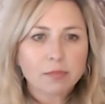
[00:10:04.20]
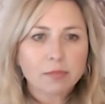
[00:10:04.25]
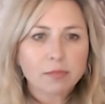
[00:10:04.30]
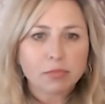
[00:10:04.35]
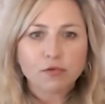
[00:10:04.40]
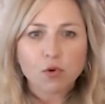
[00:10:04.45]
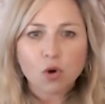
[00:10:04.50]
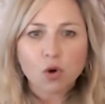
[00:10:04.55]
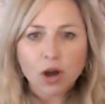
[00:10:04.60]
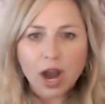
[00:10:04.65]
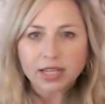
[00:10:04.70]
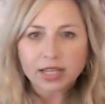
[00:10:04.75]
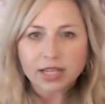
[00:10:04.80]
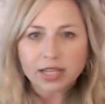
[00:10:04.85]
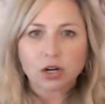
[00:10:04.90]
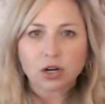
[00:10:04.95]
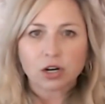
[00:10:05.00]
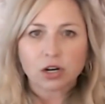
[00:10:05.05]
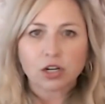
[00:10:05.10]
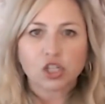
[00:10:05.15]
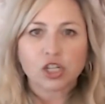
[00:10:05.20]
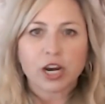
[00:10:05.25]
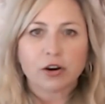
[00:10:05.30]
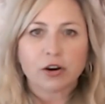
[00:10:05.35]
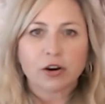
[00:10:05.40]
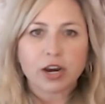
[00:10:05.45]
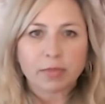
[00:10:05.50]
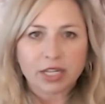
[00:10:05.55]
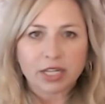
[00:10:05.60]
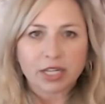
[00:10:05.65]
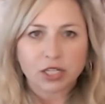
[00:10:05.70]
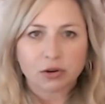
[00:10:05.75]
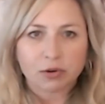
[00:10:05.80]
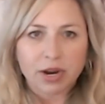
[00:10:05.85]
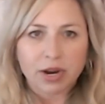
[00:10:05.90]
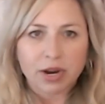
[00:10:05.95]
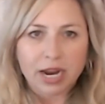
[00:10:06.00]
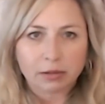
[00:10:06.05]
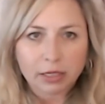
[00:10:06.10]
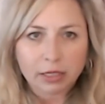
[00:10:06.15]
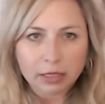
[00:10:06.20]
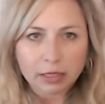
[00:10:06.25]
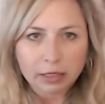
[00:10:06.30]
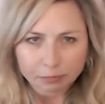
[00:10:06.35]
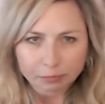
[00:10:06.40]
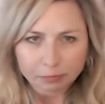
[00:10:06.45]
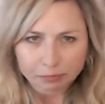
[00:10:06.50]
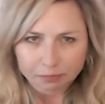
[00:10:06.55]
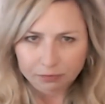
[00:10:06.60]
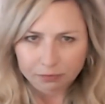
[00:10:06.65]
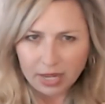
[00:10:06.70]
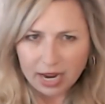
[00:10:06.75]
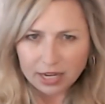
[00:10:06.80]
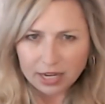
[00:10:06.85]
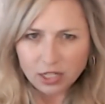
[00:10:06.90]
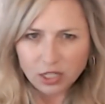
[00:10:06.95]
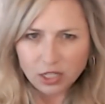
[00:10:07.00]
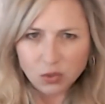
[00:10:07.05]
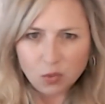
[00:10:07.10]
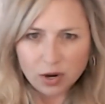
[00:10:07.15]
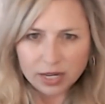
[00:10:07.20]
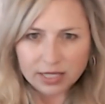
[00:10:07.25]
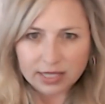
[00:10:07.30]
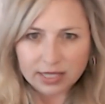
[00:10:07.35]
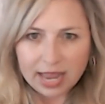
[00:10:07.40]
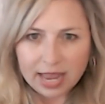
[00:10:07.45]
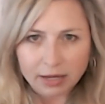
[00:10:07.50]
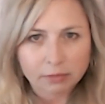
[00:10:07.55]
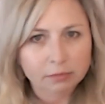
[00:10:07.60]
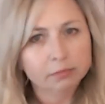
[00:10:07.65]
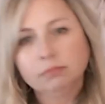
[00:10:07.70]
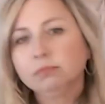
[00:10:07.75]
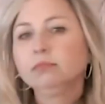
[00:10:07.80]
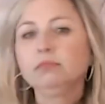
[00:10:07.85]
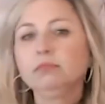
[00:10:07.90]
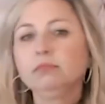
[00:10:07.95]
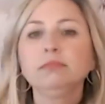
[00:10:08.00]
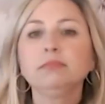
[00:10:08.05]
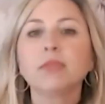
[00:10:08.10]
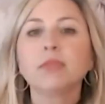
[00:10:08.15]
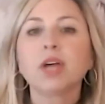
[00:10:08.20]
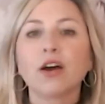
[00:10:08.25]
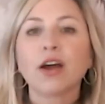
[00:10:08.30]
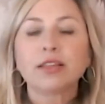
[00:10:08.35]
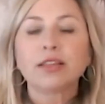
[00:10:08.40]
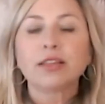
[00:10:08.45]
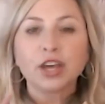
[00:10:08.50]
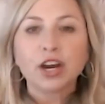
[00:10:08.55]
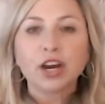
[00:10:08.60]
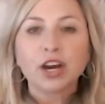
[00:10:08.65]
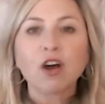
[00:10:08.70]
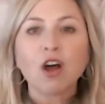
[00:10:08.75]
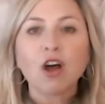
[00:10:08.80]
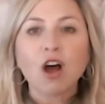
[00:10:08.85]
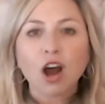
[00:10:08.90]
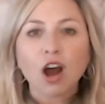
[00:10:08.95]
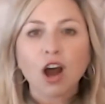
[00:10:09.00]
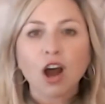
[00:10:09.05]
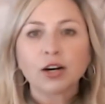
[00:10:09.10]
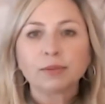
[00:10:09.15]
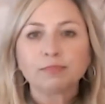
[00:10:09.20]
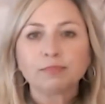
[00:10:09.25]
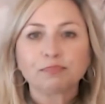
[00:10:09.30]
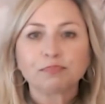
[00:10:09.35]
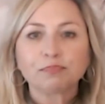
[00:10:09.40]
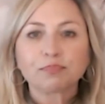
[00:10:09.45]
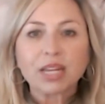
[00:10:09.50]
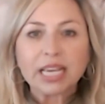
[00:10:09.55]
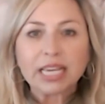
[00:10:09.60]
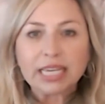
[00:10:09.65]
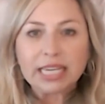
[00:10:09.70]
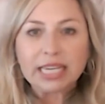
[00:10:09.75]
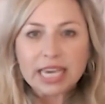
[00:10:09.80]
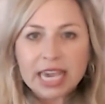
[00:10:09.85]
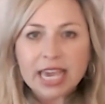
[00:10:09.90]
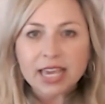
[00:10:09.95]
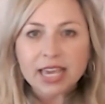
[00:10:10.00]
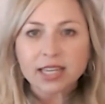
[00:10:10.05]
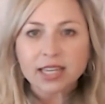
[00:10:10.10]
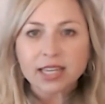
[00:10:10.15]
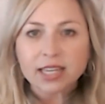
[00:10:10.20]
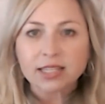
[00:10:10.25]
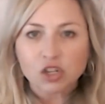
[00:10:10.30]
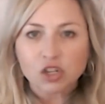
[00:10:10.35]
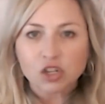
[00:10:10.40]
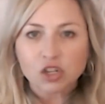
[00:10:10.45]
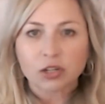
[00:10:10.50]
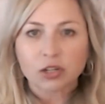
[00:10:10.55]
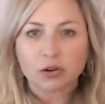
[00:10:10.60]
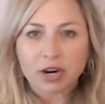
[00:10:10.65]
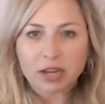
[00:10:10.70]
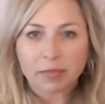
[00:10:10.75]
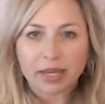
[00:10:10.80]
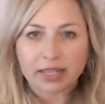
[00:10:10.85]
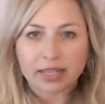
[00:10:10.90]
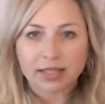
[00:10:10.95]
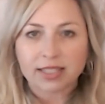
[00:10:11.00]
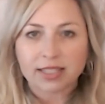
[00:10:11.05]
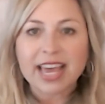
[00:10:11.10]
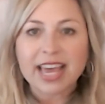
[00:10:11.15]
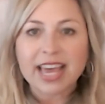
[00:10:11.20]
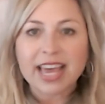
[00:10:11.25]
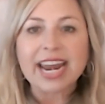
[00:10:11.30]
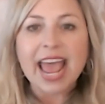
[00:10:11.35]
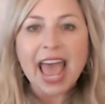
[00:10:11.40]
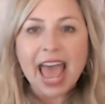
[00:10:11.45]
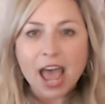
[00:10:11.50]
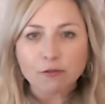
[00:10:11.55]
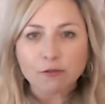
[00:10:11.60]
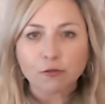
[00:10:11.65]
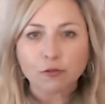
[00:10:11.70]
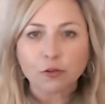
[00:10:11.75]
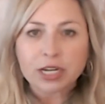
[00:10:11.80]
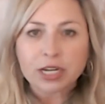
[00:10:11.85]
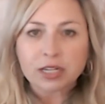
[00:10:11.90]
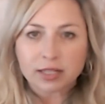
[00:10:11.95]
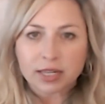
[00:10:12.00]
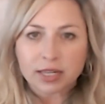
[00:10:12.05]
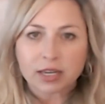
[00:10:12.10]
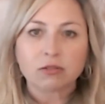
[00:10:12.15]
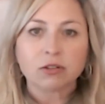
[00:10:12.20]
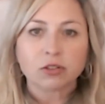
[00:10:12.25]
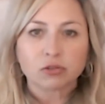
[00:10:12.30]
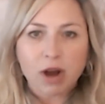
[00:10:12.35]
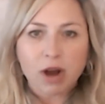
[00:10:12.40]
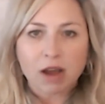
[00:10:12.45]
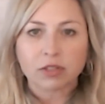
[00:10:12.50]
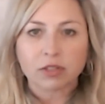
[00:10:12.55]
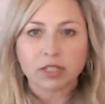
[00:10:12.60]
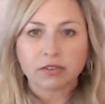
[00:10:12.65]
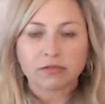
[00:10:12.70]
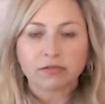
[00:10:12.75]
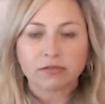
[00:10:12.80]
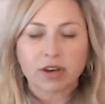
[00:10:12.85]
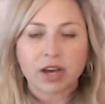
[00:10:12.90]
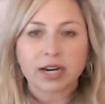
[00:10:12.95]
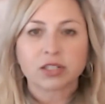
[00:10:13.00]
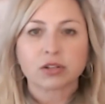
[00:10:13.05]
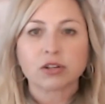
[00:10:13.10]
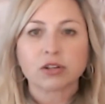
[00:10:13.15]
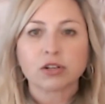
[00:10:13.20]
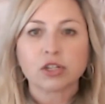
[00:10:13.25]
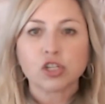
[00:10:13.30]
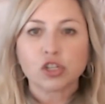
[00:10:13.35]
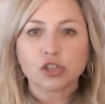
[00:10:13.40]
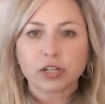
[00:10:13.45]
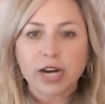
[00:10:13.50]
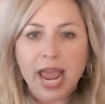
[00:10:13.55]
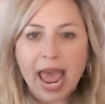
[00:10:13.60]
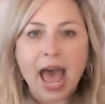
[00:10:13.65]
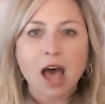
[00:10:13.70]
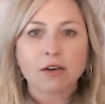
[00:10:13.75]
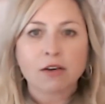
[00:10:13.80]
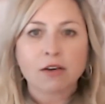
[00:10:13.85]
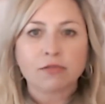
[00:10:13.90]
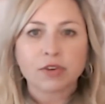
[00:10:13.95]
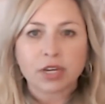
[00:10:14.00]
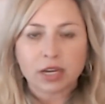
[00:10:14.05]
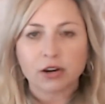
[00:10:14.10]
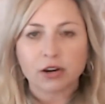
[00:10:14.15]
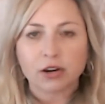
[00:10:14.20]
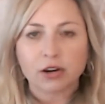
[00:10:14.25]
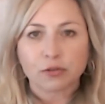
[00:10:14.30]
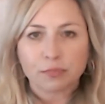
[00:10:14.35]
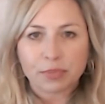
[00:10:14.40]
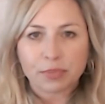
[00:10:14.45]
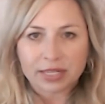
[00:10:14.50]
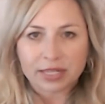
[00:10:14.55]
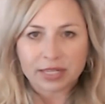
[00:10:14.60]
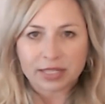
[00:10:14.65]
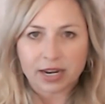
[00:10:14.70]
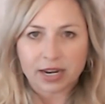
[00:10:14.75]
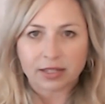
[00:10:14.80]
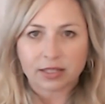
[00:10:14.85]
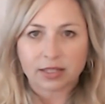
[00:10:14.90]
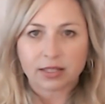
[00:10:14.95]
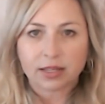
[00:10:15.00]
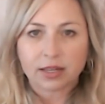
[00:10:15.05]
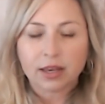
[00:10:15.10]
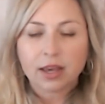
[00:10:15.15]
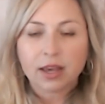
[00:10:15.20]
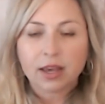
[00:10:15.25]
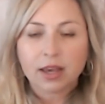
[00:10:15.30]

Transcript: before I start sharing my screen, I just want to say, all right, there are key essential agreements that every single travel advisor should have in their business.